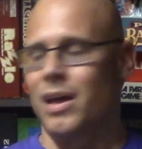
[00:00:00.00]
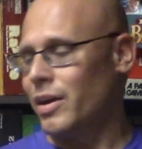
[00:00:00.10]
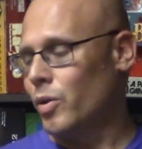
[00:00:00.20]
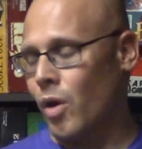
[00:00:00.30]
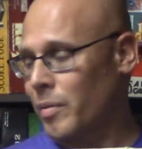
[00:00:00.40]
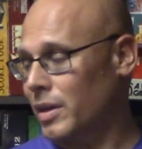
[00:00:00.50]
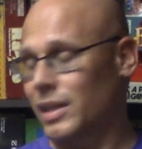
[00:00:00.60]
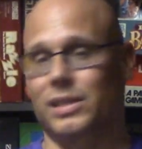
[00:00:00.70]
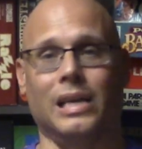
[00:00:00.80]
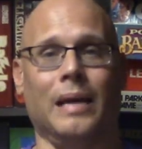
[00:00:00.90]
Normally,
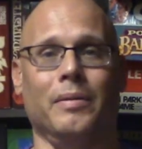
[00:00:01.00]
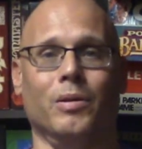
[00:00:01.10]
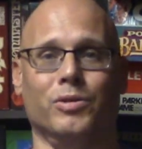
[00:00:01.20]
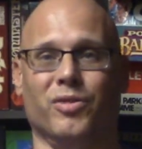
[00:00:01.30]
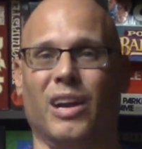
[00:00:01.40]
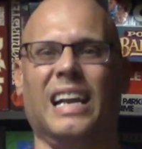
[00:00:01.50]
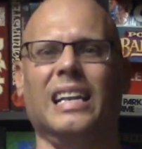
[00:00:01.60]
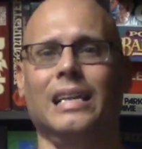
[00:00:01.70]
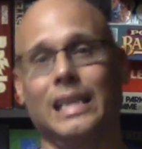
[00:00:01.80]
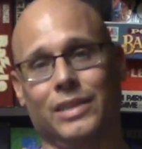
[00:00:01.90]
this game goes for at
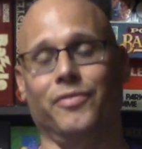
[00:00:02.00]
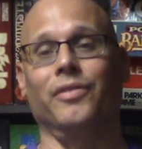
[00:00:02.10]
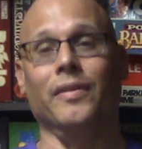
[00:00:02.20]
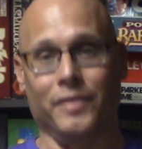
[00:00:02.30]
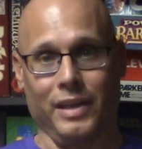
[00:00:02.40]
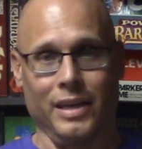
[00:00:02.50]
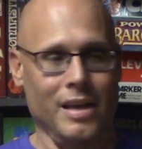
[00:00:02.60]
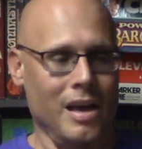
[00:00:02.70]
least 50